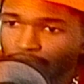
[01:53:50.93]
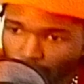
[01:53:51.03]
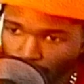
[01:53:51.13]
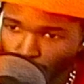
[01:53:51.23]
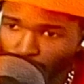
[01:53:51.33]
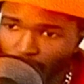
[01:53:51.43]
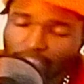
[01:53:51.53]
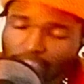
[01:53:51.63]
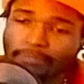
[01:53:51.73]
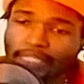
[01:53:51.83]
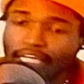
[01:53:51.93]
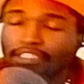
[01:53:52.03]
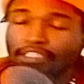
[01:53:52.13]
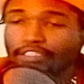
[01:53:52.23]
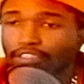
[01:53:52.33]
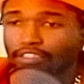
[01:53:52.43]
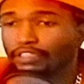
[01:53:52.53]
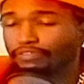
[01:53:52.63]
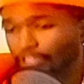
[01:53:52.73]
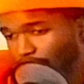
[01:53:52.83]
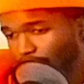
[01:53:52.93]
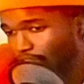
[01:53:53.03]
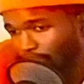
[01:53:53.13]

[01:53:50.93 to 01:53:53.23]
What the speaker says: you would get some gnats eventually.